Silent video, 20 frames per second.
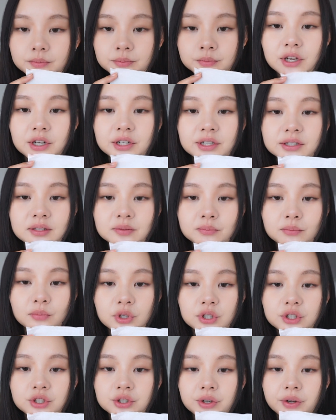There isn't
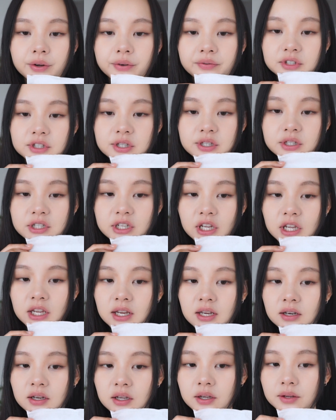much of a
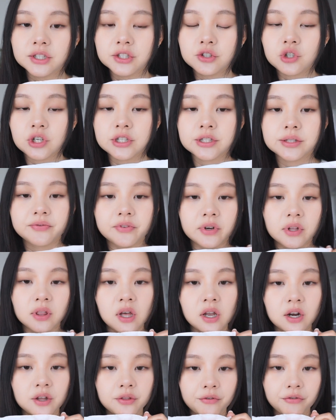stain. It did transfer a
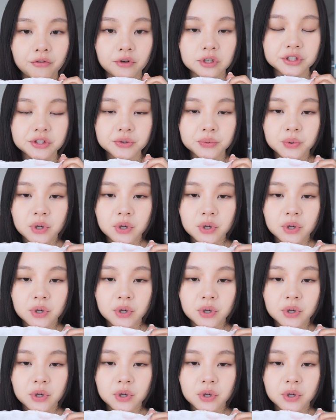lot on the first